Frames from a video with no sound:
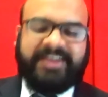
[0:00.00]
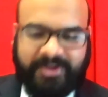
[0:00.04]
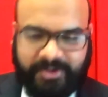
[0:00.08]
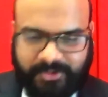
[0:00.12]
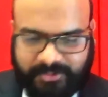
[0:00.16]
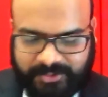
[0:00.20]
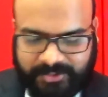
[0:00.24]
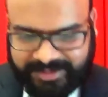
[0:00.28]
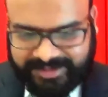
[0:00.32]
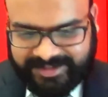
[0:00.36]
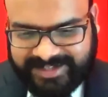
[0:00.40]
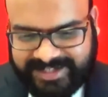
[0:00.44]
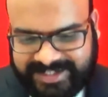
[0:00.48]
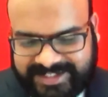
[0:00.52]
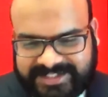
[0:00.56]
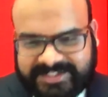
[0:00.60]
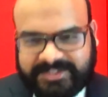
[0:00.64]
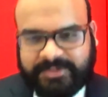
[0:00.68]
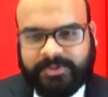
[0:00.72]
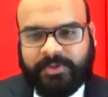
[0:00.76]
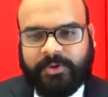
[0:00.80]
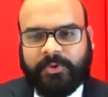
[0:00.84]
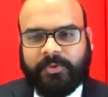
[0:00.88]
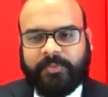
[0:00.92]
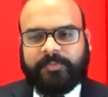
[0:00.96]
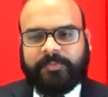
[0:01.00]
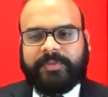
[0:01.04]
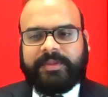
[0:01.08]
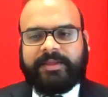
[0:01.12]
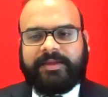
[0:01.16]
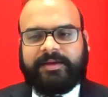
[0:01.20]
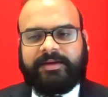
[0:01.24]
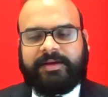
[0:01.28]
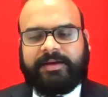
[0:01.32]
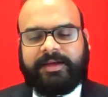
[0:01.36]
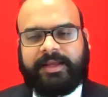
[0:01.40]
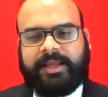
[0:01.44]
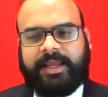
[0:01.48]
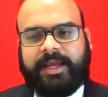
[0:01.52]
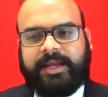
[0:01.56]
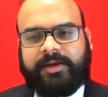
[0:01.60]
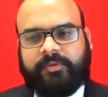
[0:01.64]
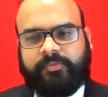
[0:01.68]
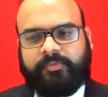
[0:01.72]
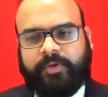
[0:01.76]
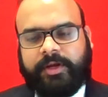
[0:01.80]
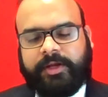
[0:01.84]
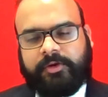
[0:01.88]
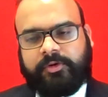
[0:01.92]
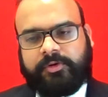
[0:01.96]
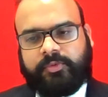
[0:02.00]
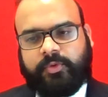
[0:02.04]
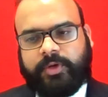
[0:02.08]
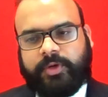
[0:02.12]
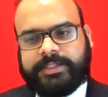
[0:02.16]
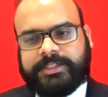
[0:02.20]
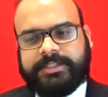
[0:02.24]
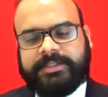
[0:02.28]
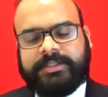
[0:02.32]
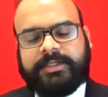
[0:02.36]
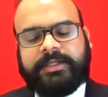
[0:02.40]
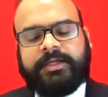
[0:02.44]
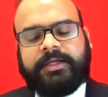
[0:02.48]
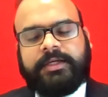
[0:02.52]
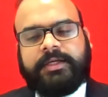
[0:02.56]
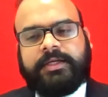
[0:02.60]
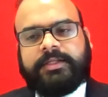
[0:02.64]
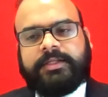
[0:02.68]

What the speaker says: Okay, so again, a very good question.